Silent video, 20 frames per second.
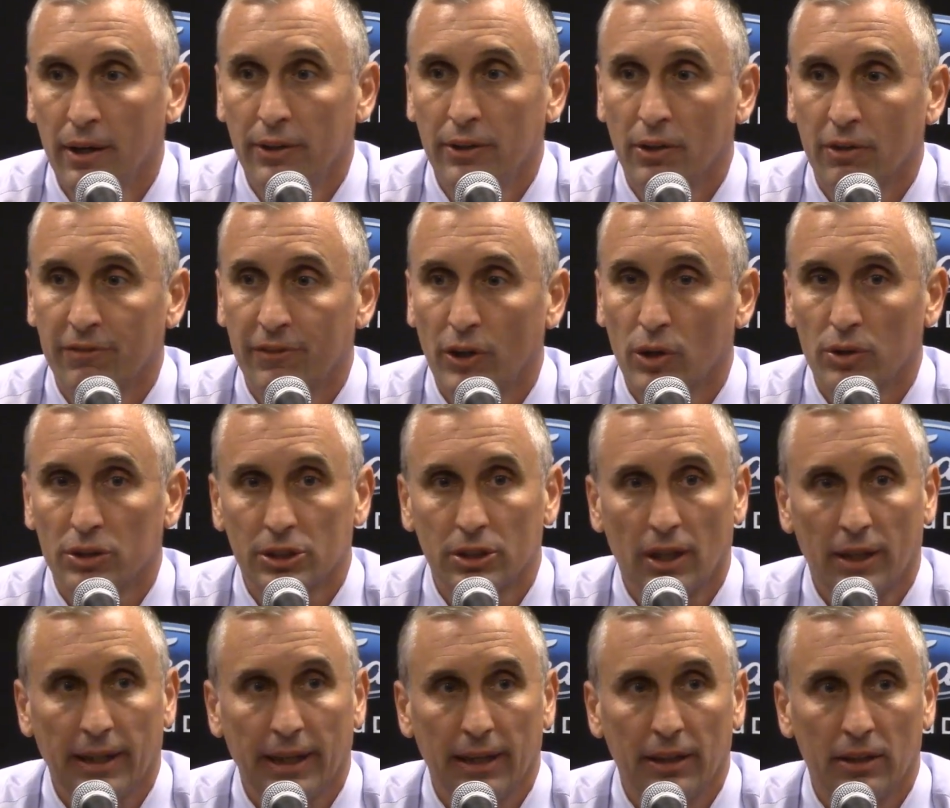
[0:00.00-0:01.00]
You know, focus
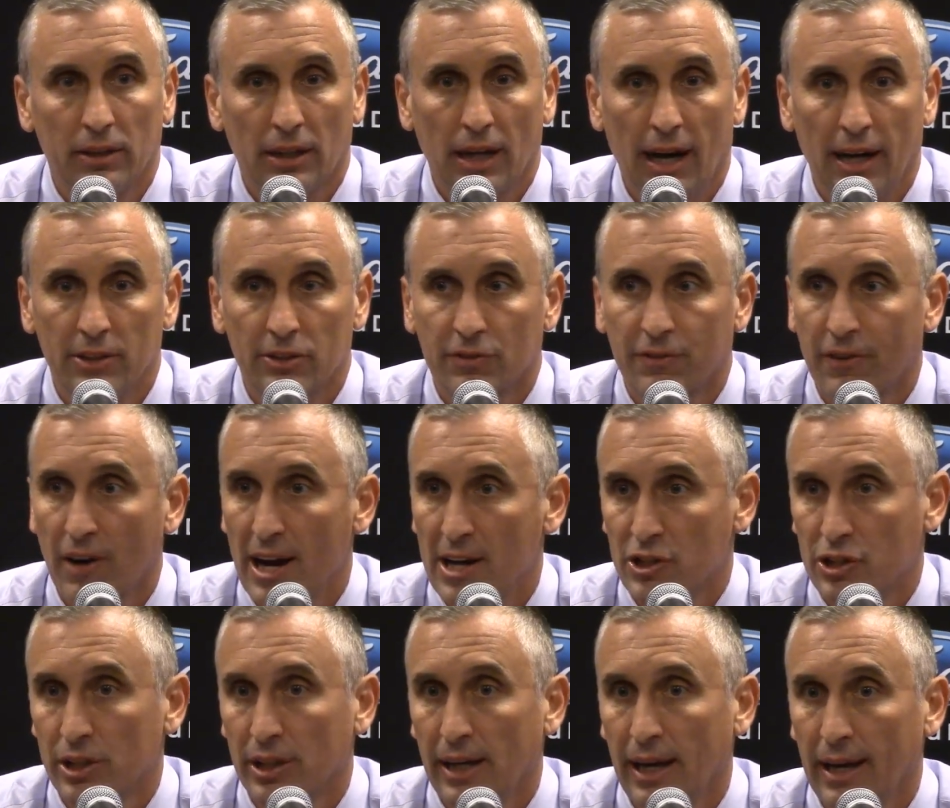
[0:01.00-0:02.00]
on getting guys
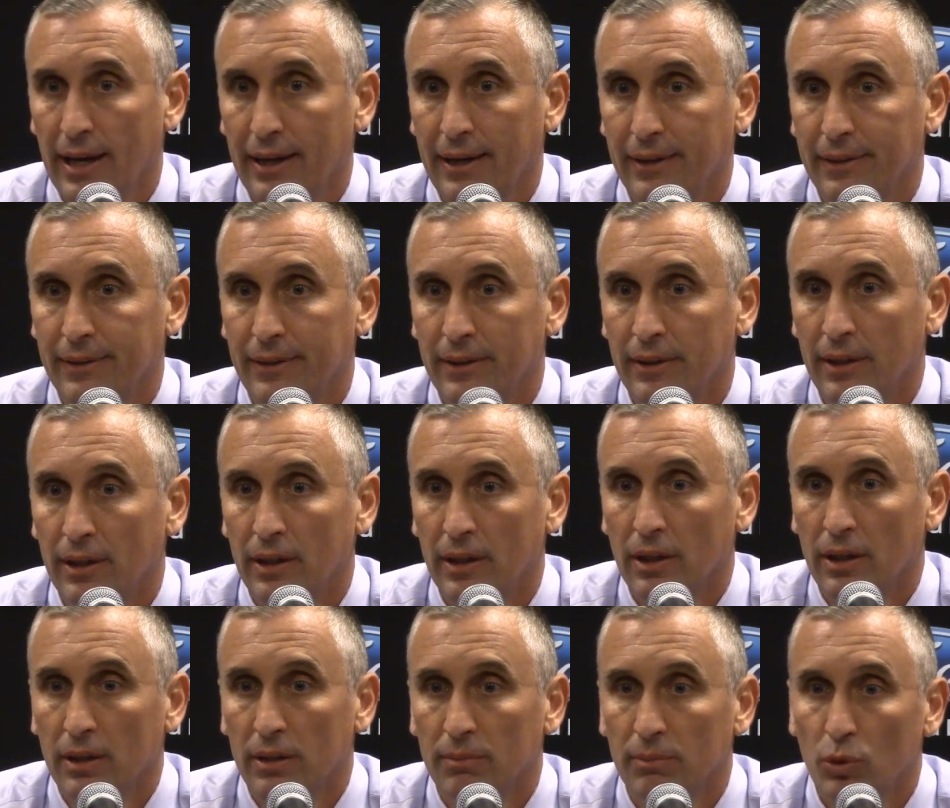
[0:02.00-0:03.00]
fresh again and
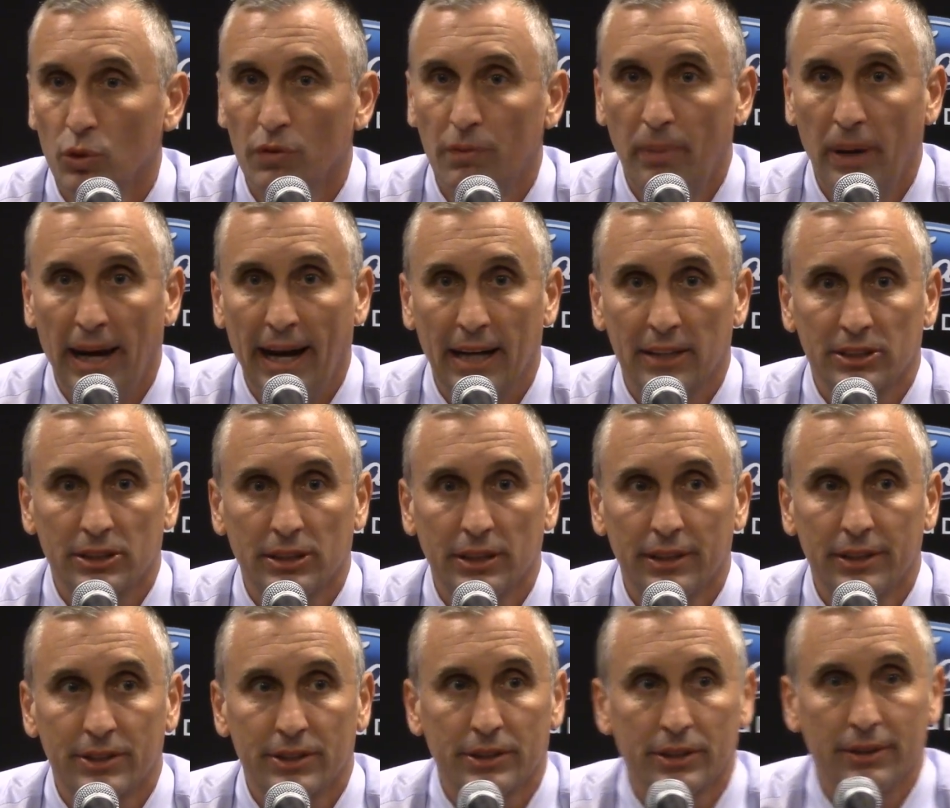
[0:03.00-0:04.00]
move past
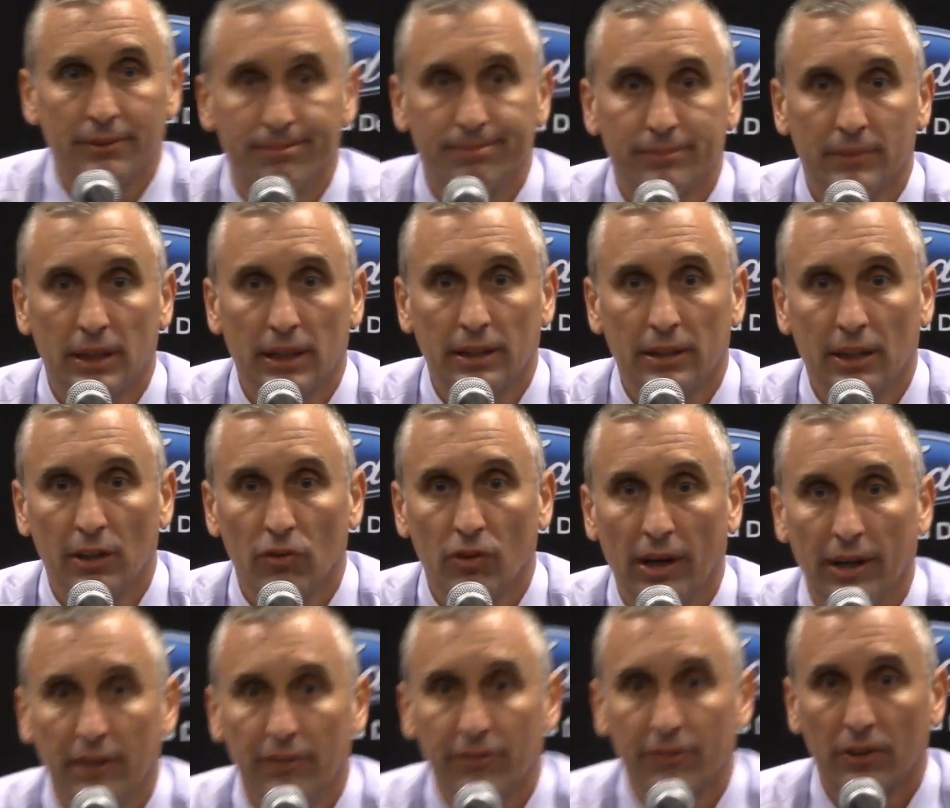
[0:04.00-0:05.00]
this and get
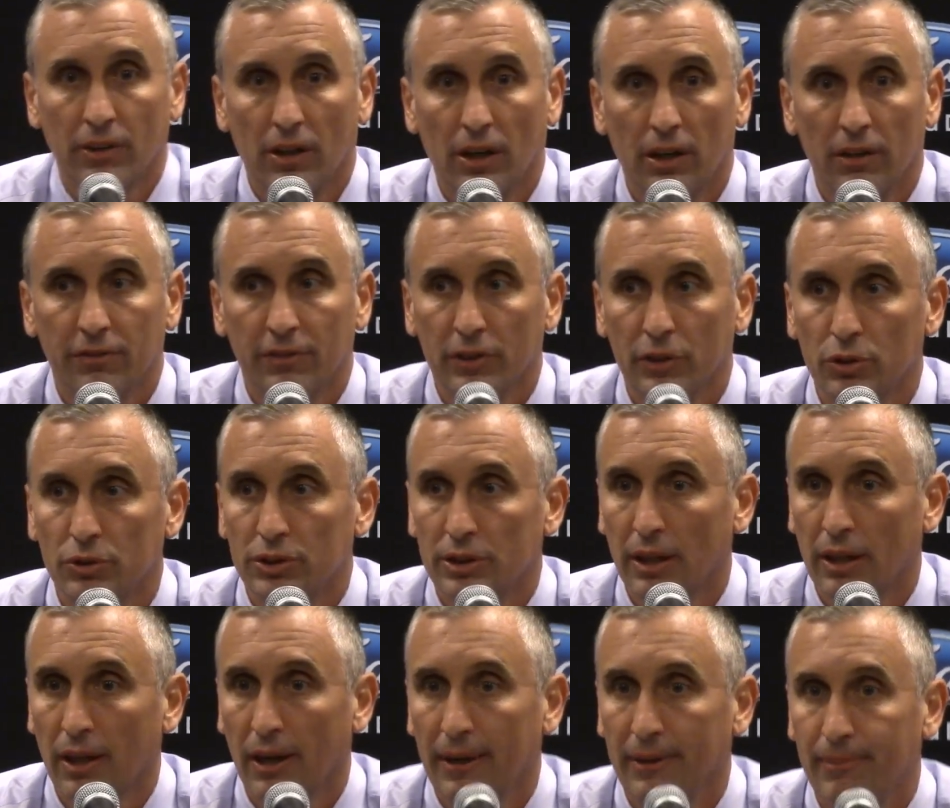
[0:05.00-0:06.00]
ready for
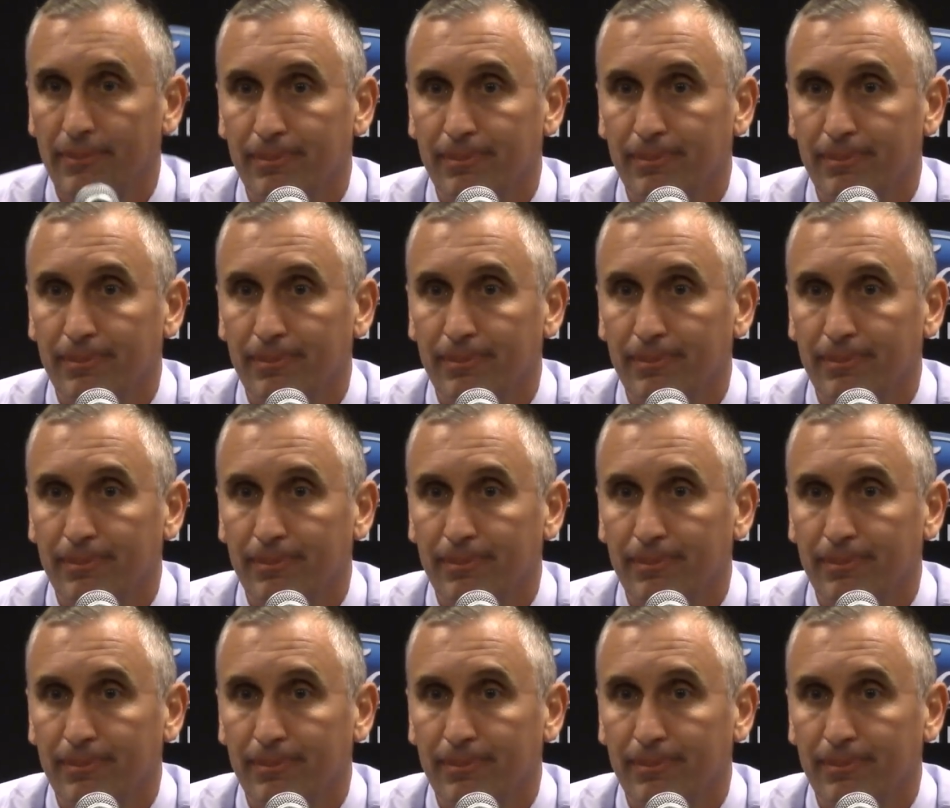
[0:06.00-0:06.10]
UCLA.